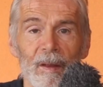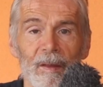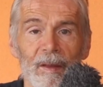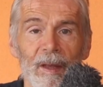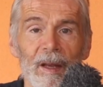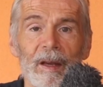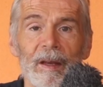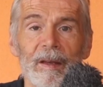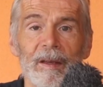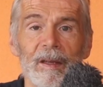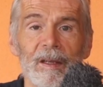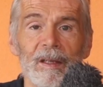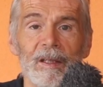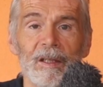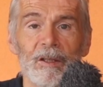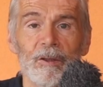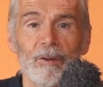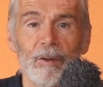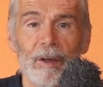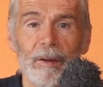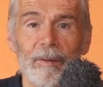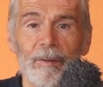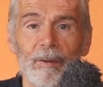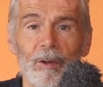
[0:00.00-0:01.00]
Then it is
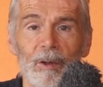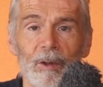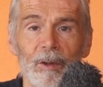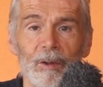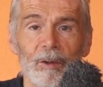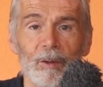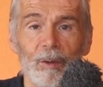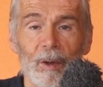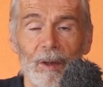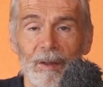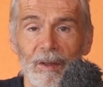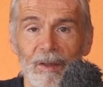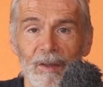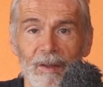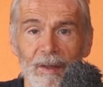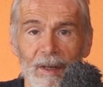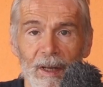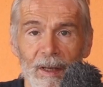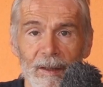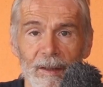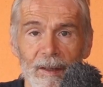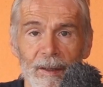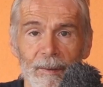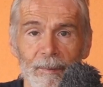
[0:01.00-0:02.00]
trivial to
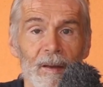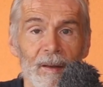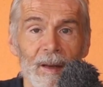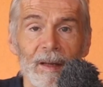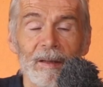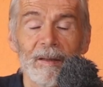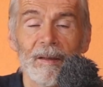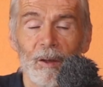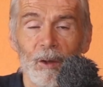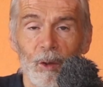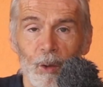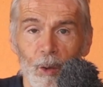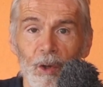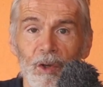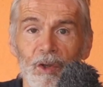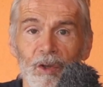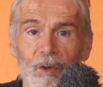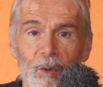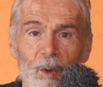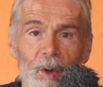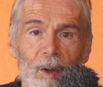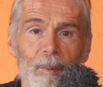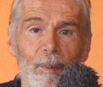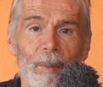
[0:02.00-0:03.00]
understand that your
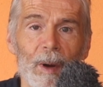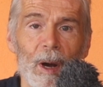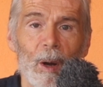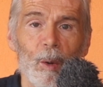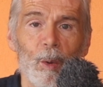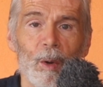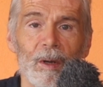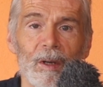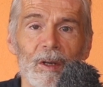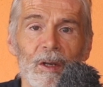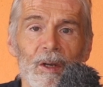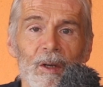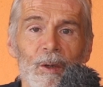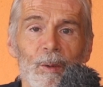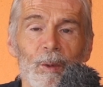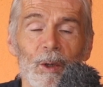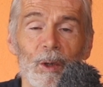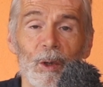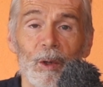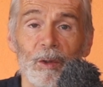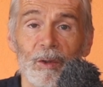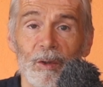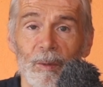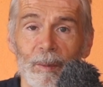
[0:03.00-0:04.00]
solar power
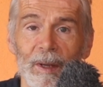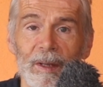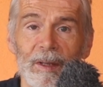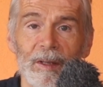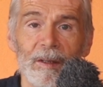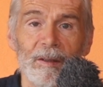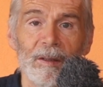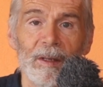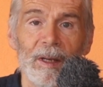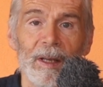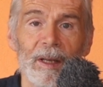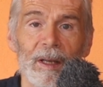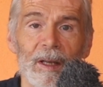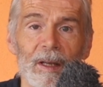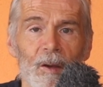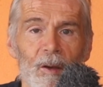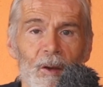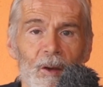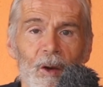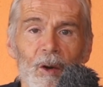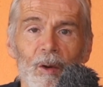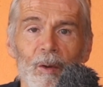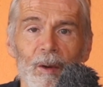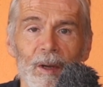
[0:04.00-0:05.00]
will automatically
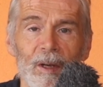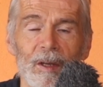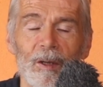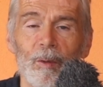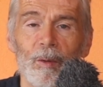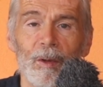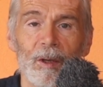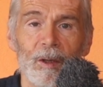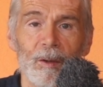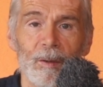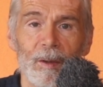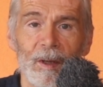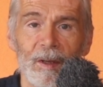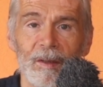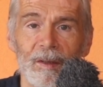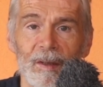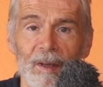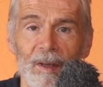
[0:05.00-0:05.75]
go into the grid